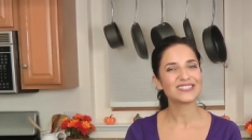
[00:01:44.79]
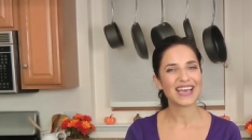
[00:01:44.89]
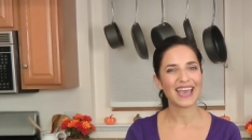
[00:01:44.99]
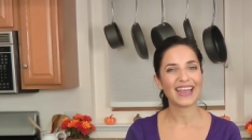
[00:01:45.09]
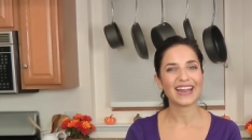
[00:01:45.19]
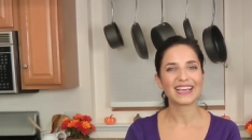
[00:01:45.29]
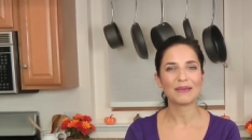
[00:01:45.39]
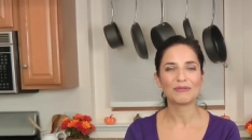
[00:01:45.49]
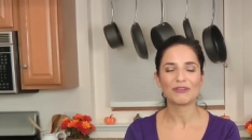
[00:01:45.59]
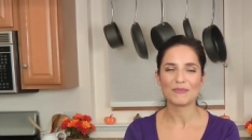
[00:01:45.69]
day and I
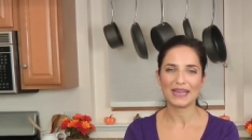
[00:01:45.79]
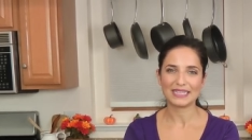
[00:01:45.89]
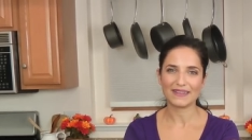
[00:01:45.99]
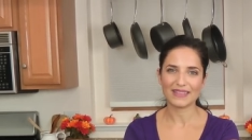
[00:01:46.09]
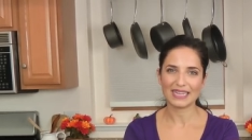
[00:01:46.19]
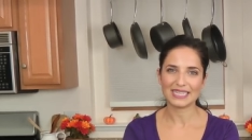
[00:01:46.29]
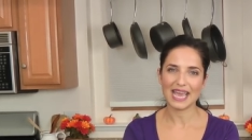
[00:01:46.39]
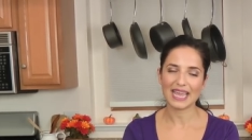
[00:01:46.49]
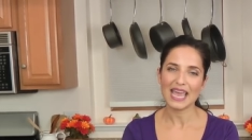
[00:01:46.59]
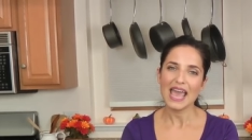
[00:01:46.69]
can be reminded of that
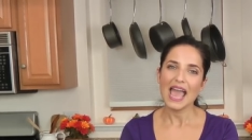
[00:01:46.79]
day